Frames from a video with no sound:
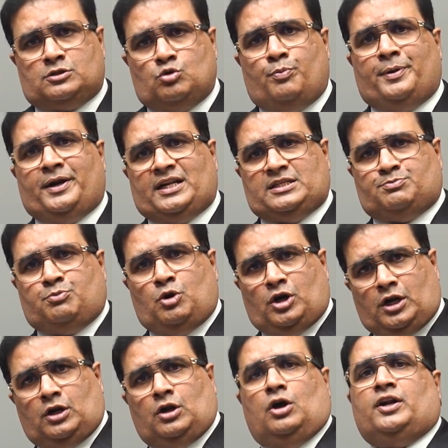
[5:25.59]
super
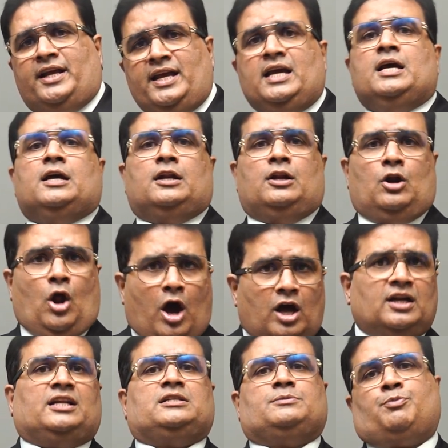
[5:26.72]
responder or a
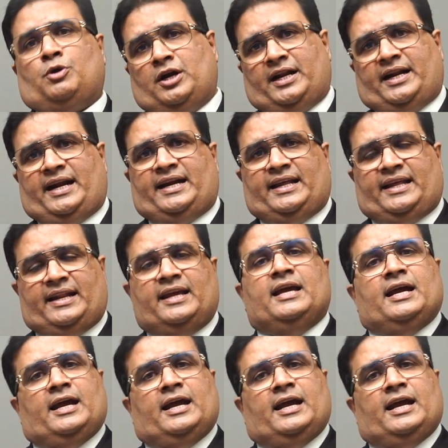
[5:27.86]
non-responder category,